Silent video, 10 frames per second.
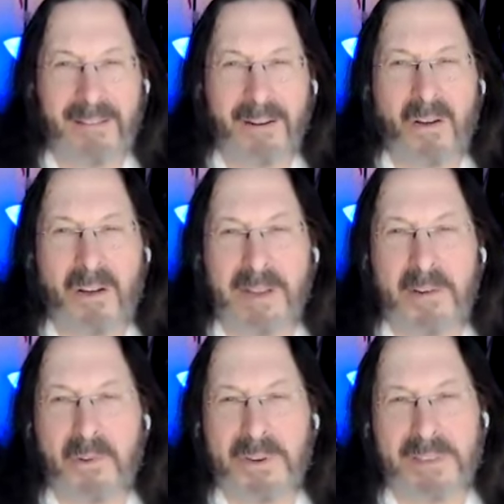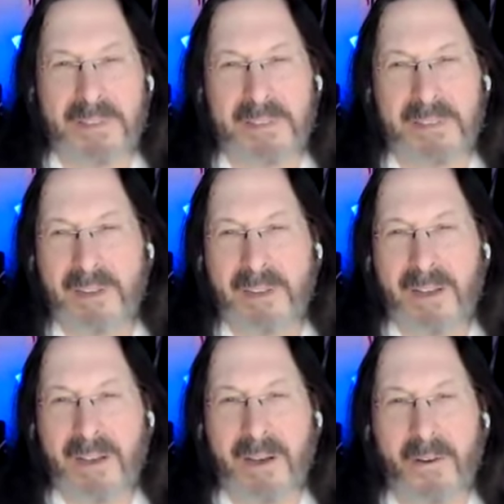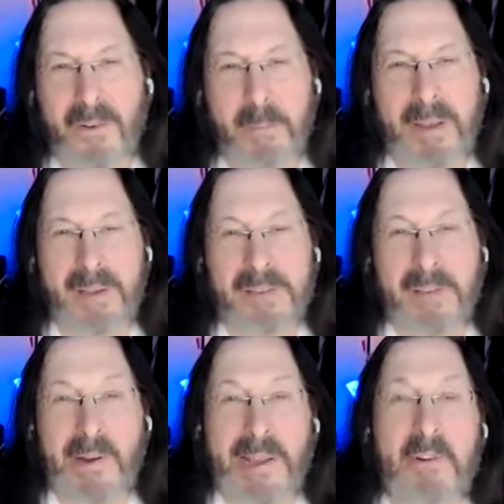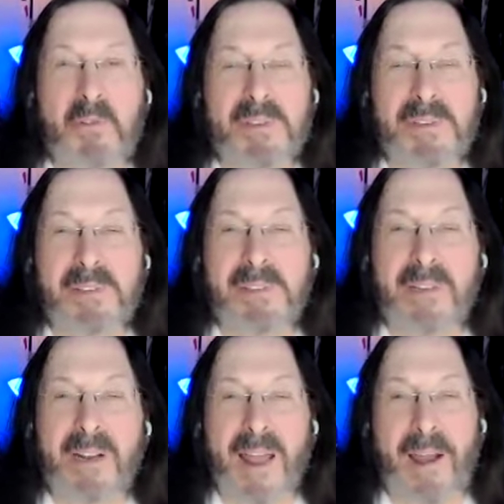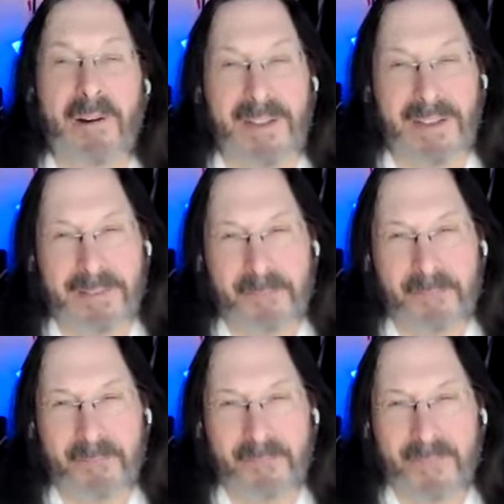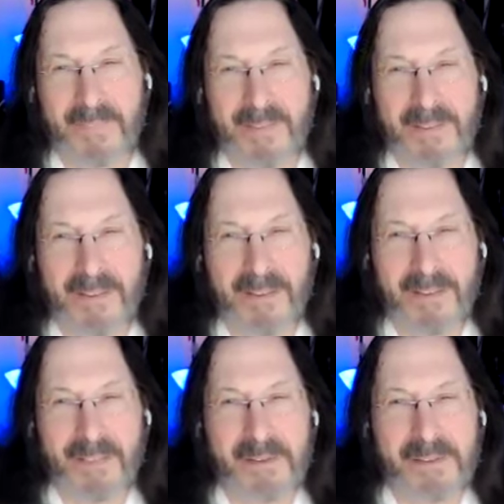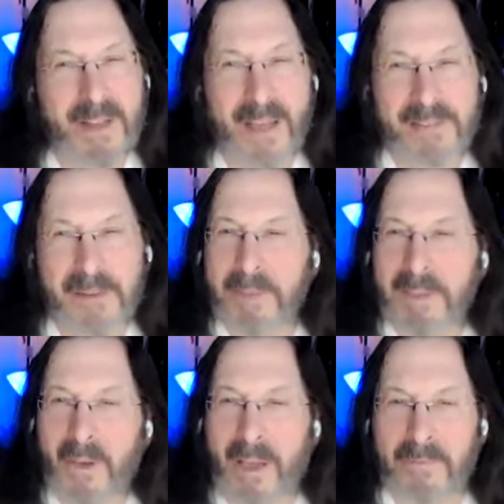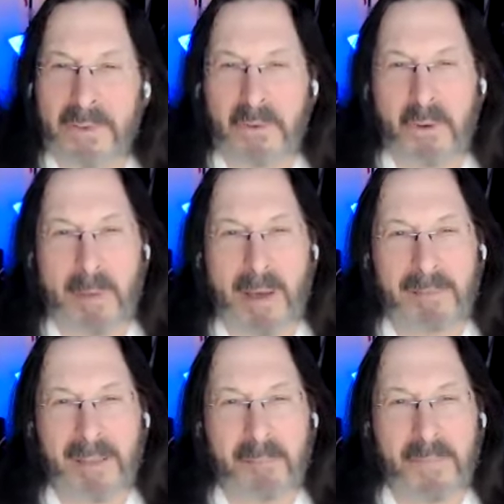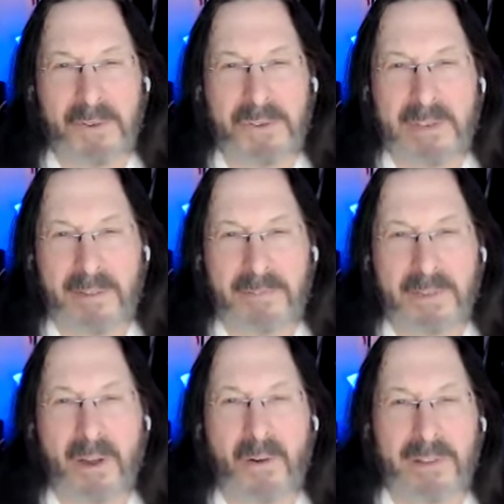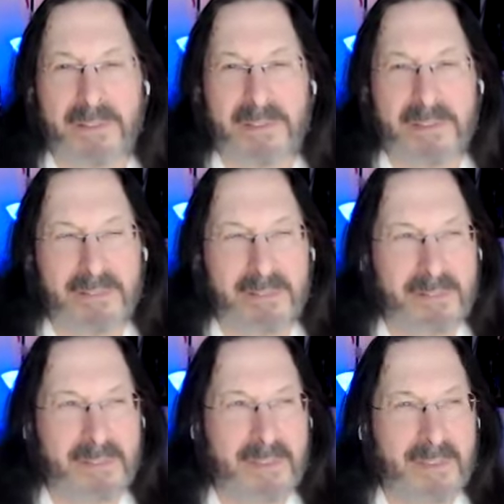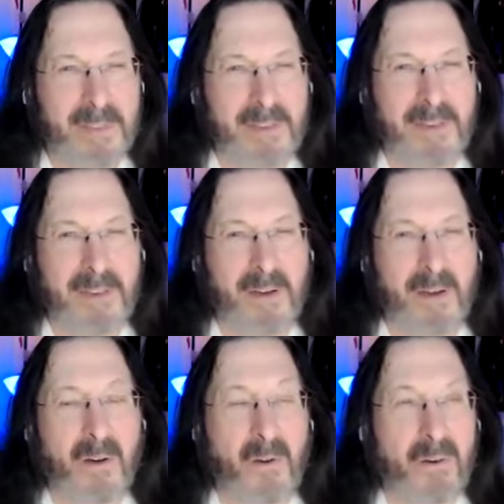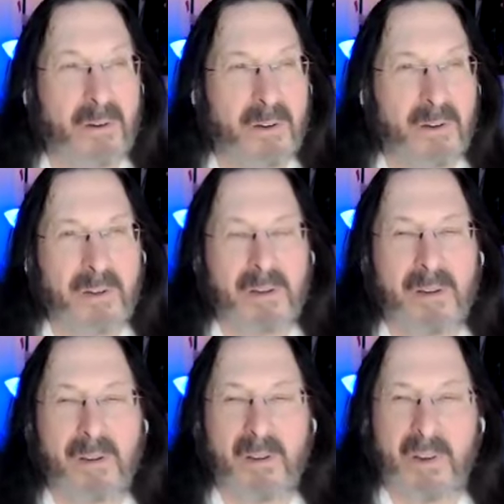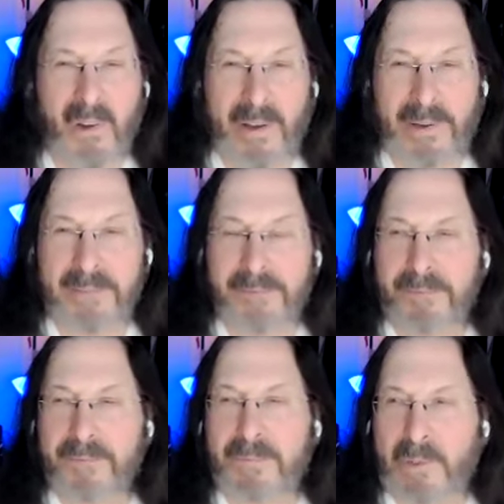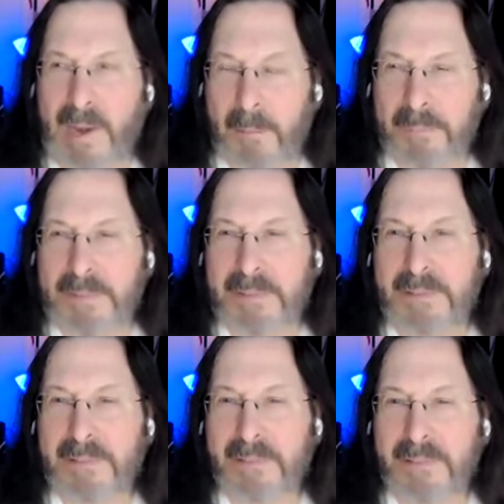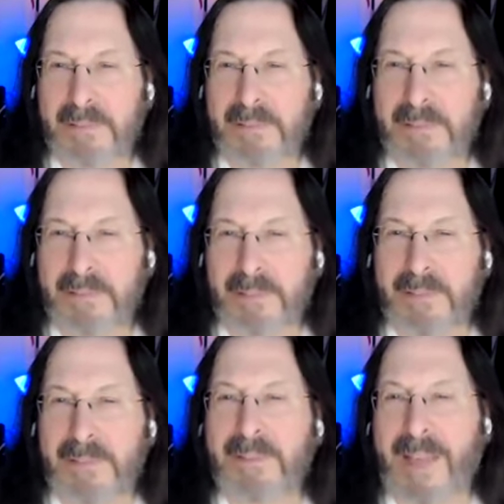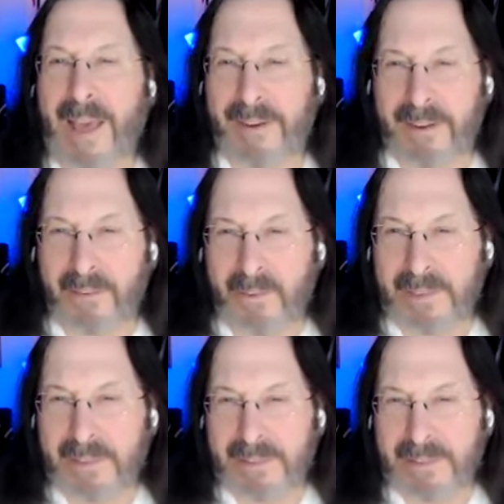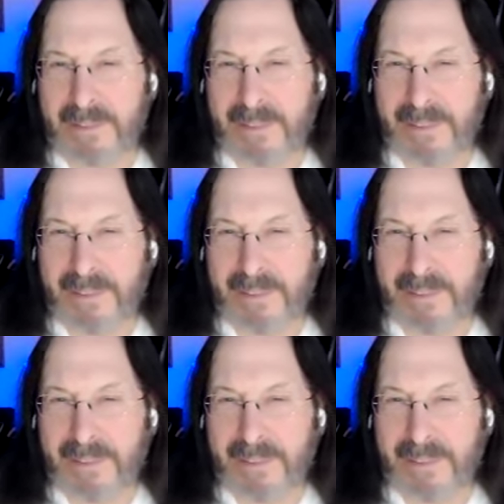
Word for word: And they're called hindrances only because they're hindrances to clarity. There's not something you have to do about them, you just have to notice. Oh, caught, trapped in that hindrance.